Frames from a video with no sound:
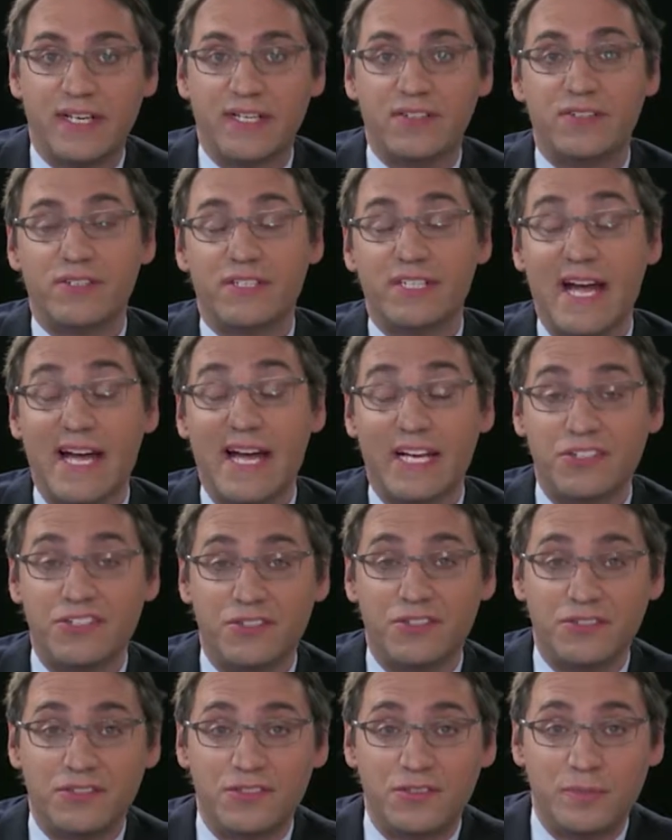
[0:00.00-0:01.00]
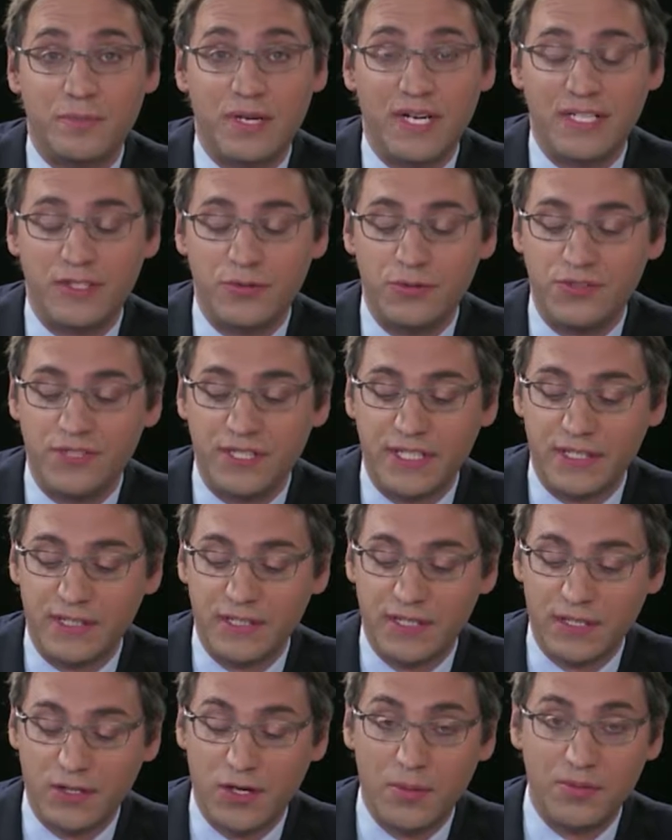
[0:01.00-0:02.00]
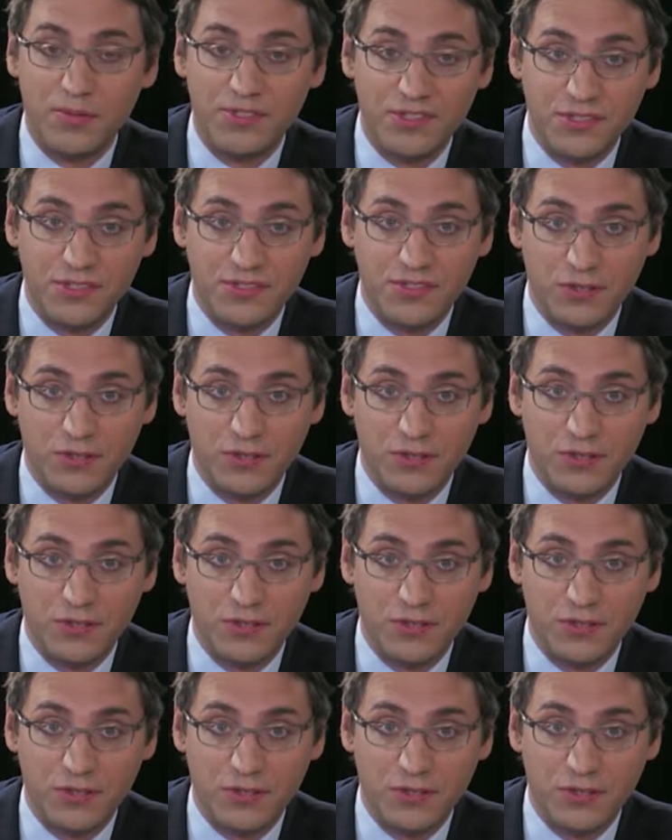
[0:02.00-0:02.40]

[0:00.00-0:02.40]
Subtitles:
interactions by using a composite